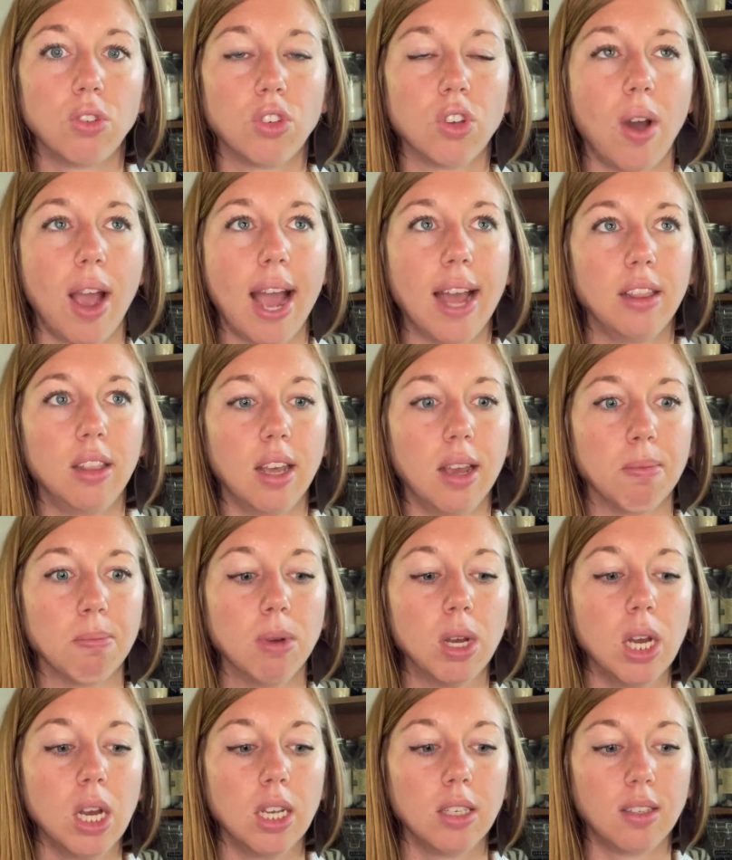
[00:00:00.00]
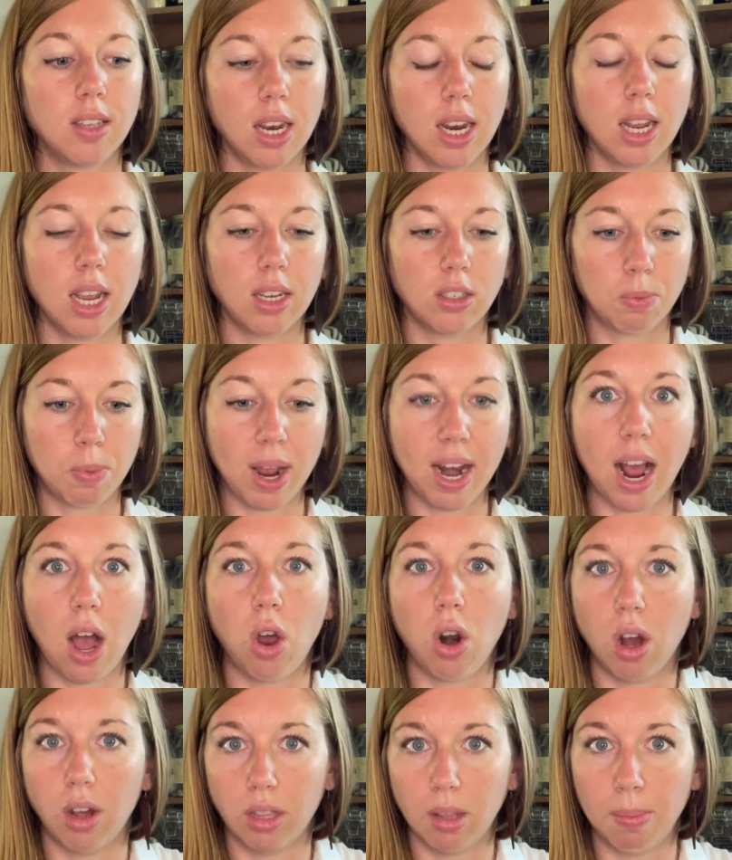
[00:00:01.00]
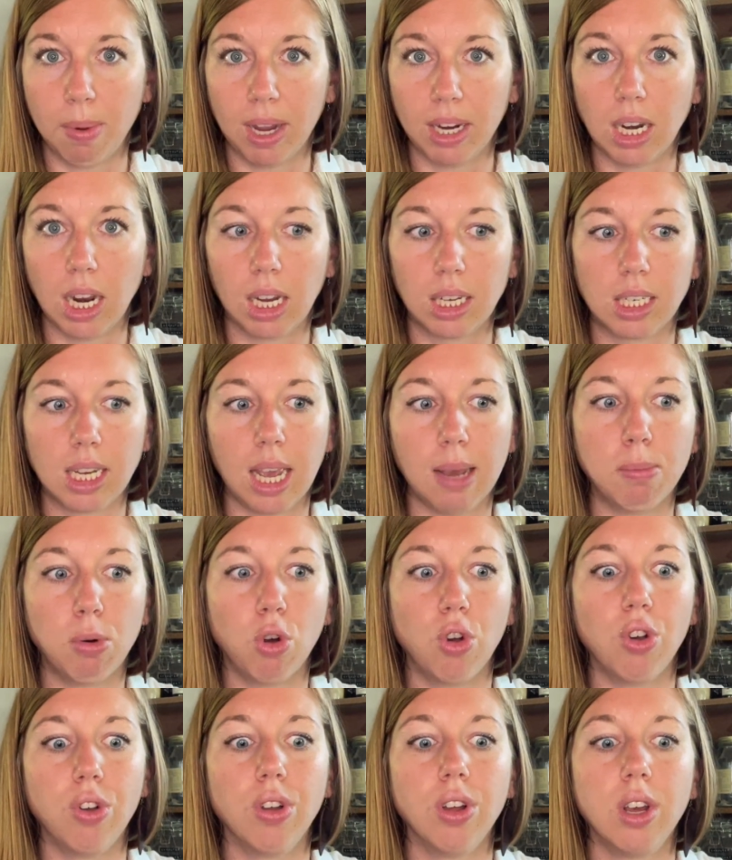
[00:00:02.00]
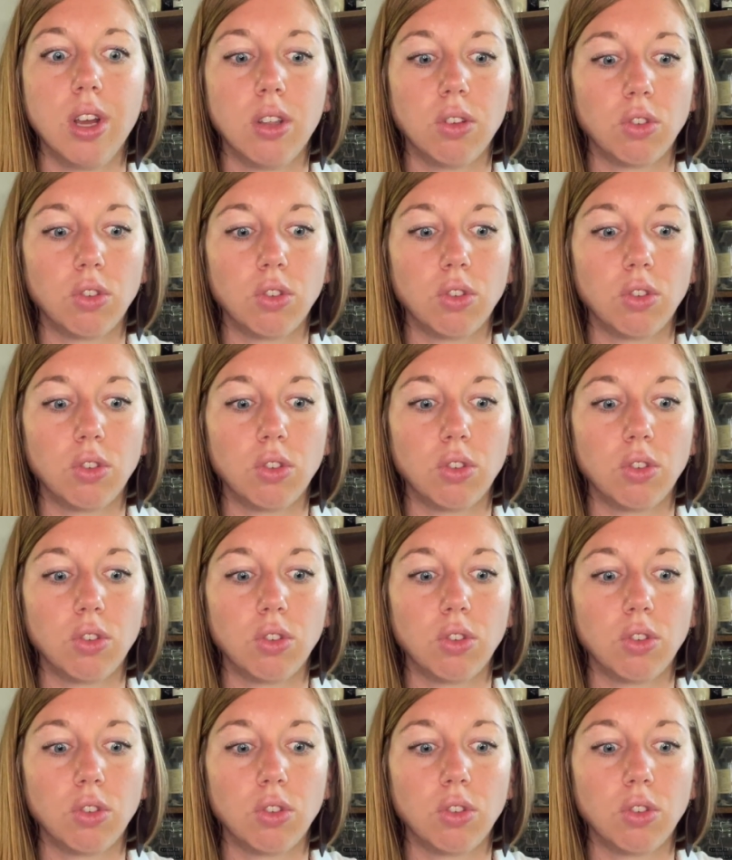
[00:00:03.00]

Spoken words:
So I had them spread out on the picnic table